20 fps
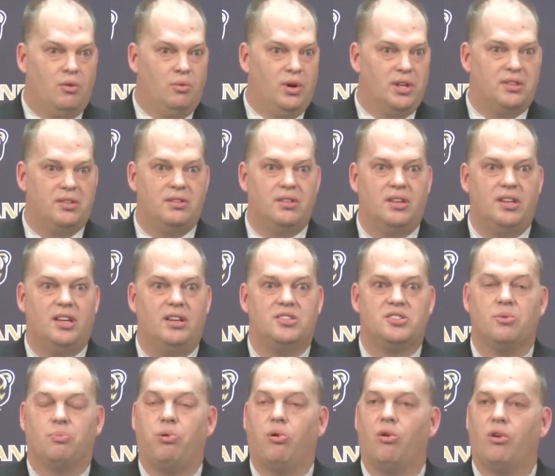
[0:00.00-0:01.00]
with the
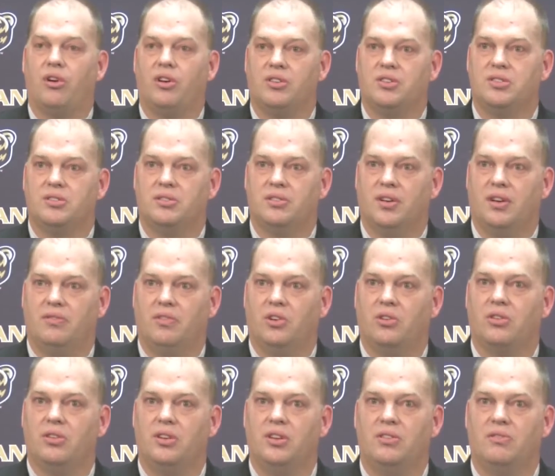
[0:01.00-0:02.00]
supporters of
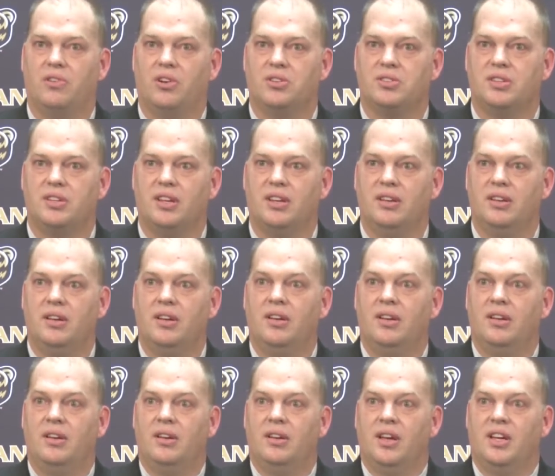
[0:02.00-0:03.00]
Oakland University
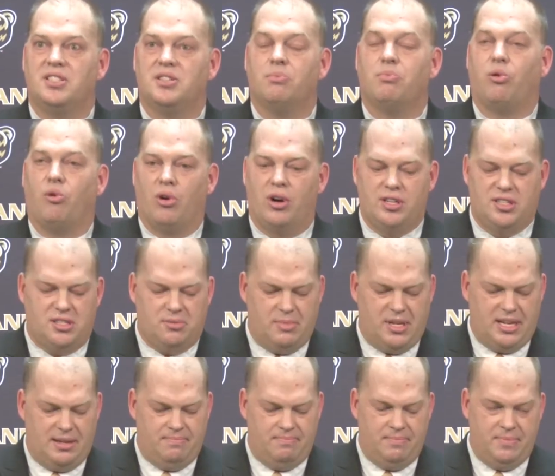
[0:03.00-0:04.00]
is important to
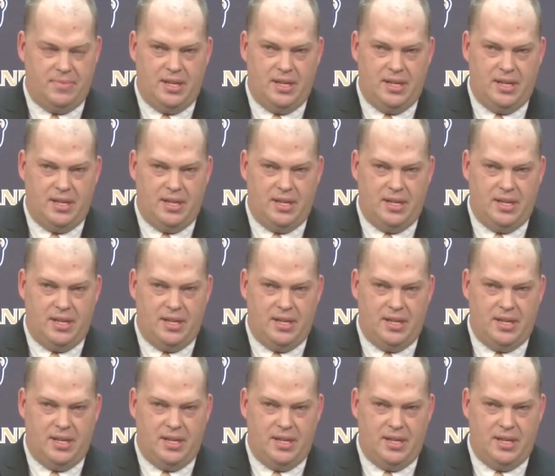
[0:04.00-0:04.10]
me.